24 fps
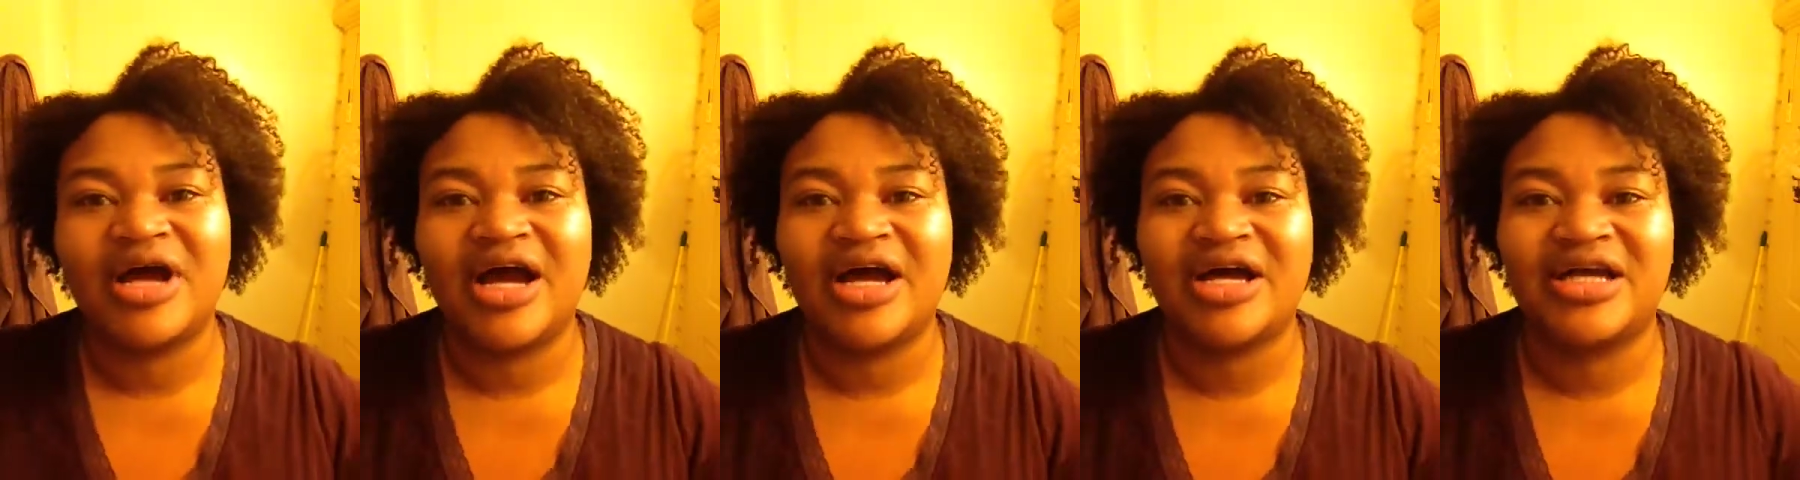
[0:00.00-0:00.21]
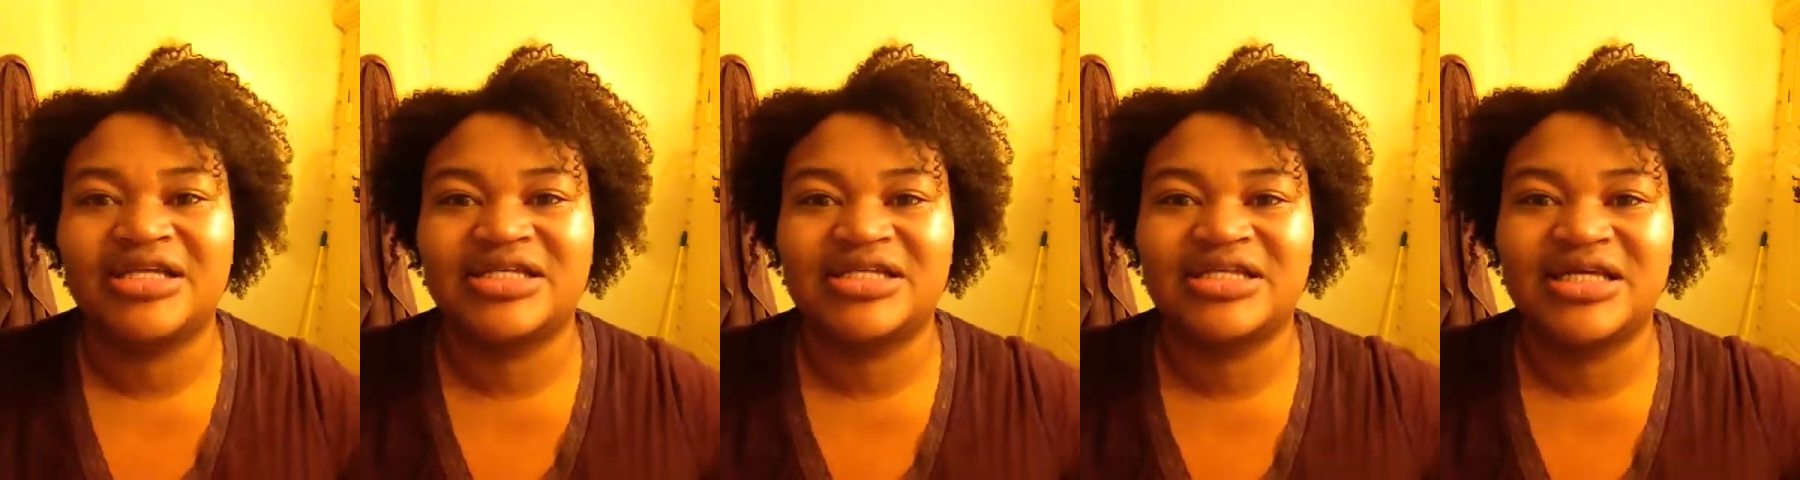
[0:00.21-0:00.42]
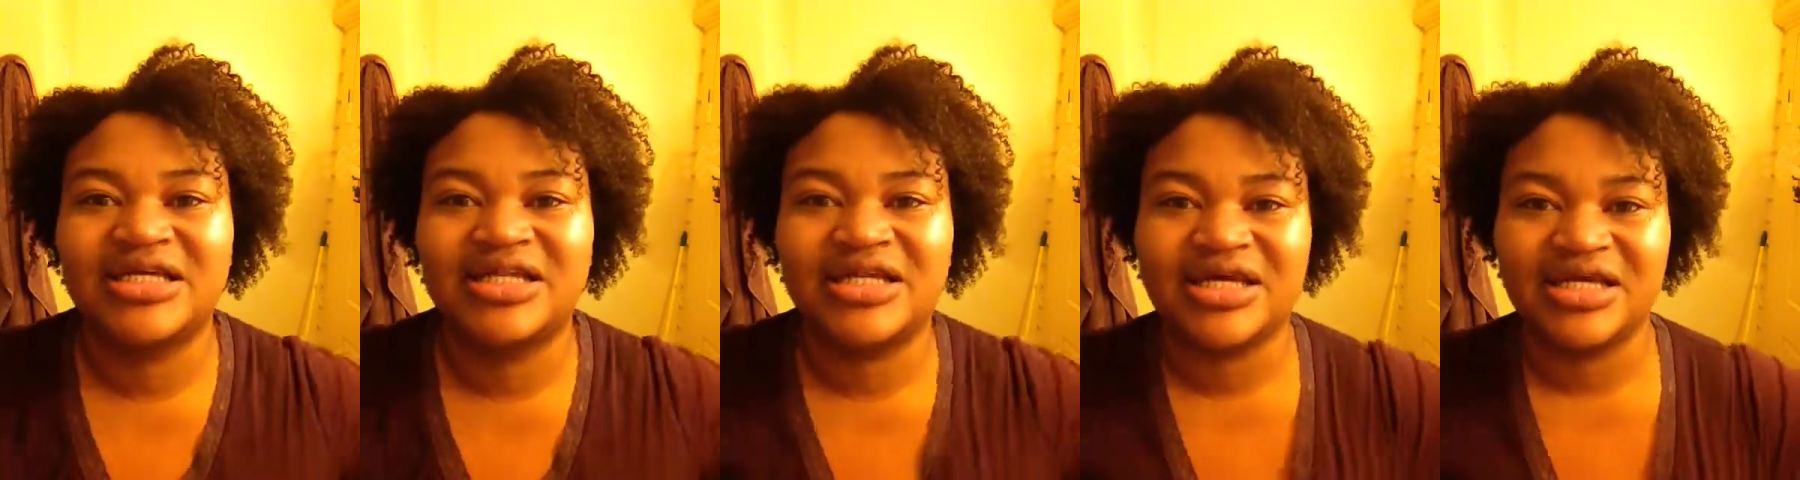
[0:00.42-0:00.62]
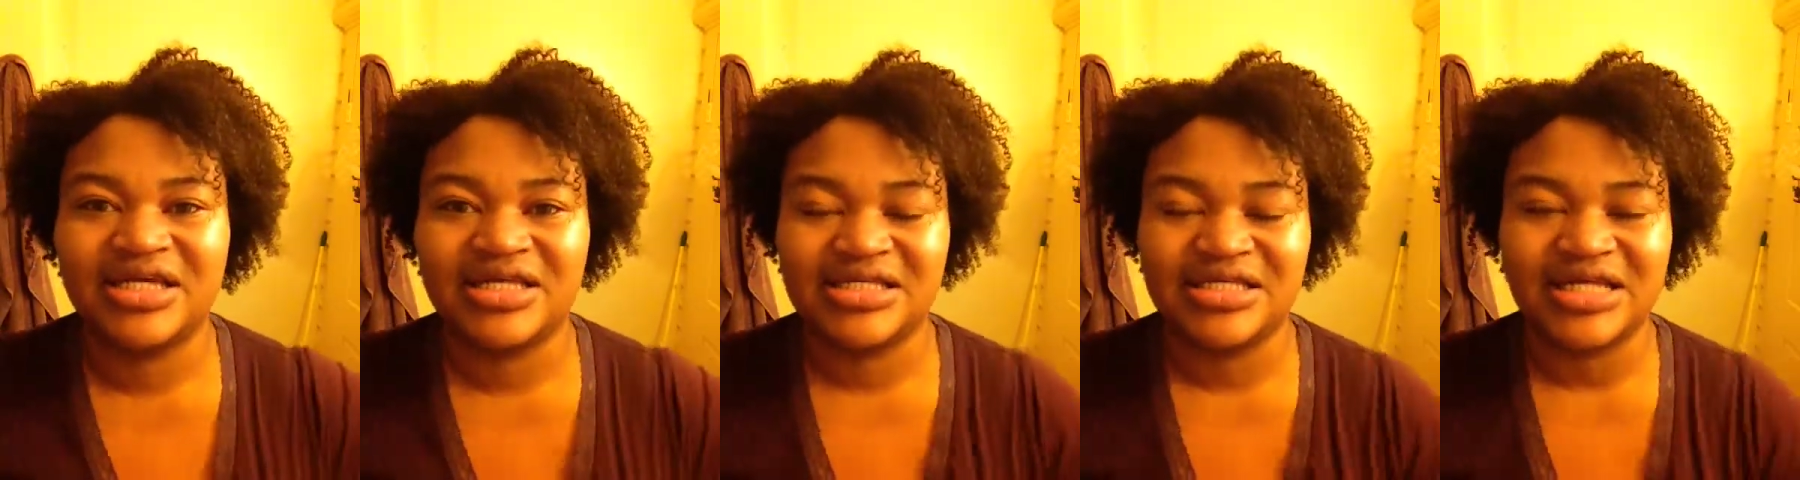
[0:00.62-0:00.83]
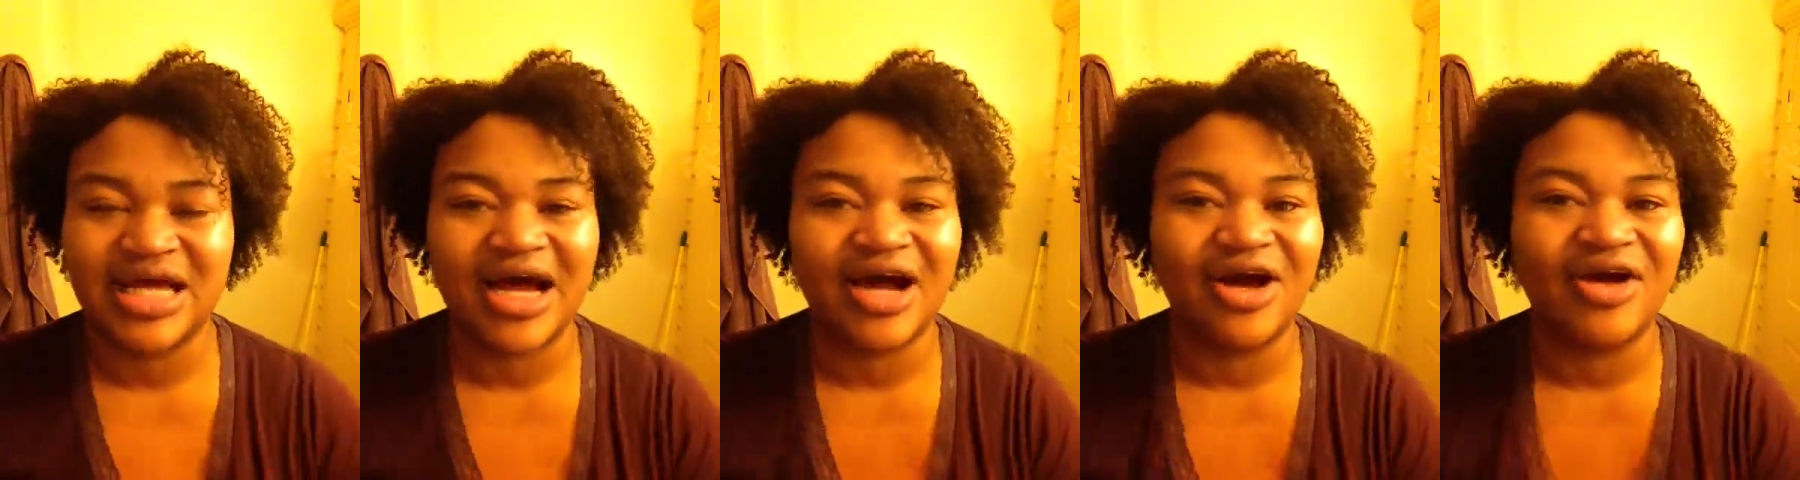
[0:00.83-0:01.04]
I can see that
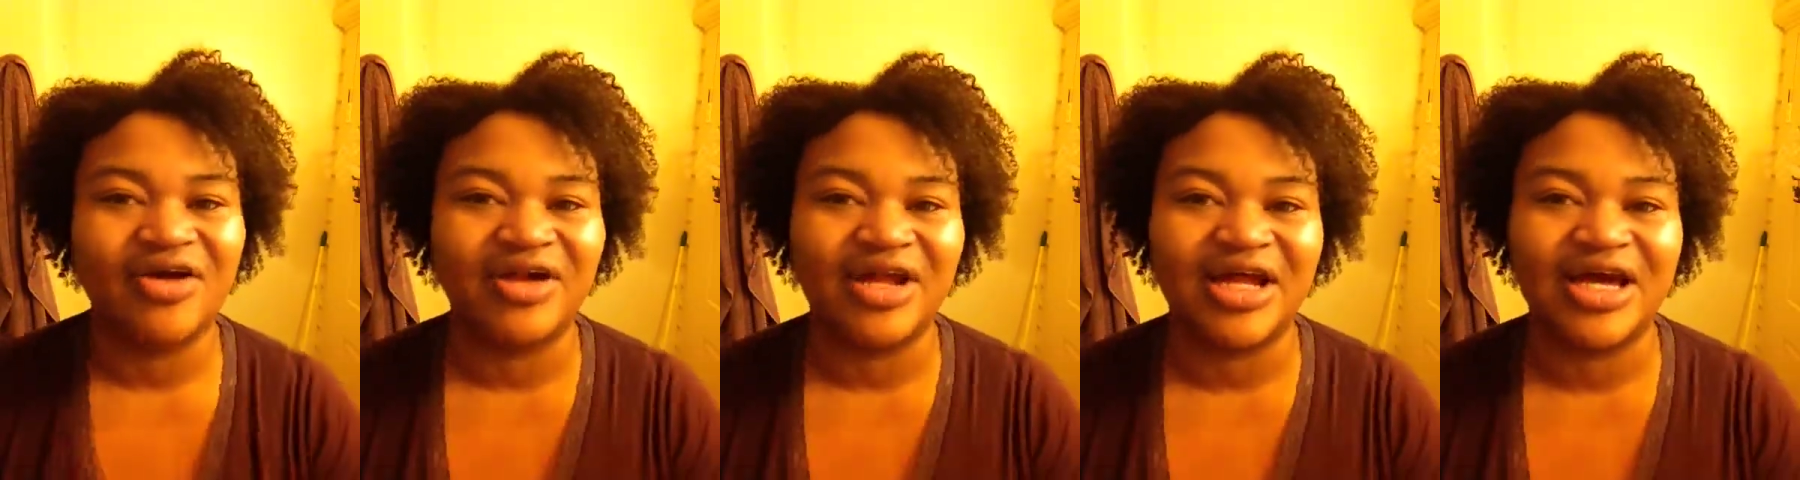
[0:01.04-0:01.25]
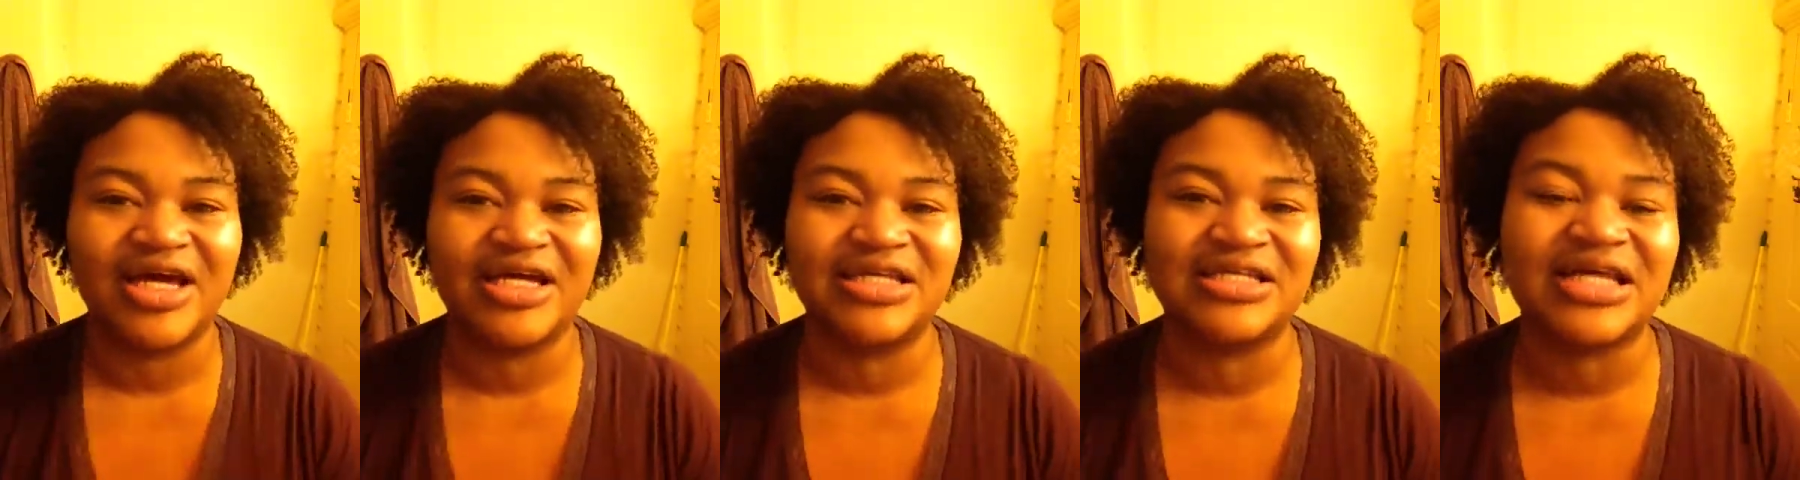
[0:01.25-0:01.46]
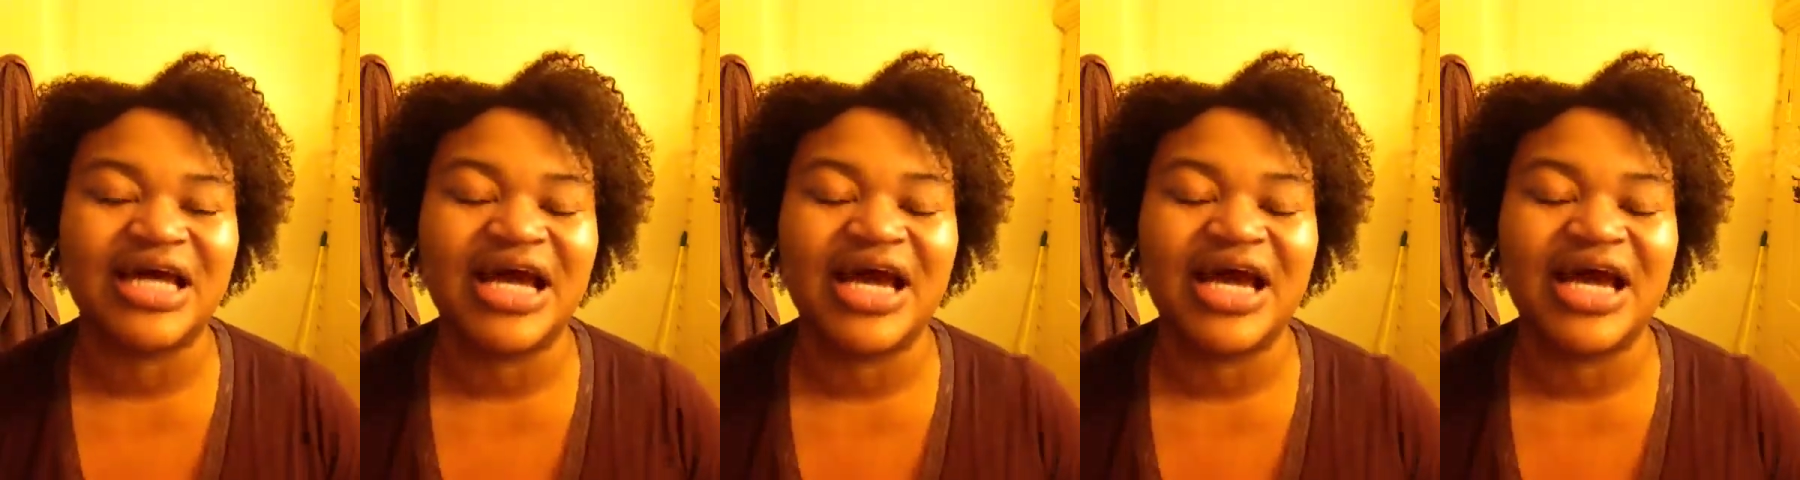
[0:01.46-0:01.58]
it's not going to last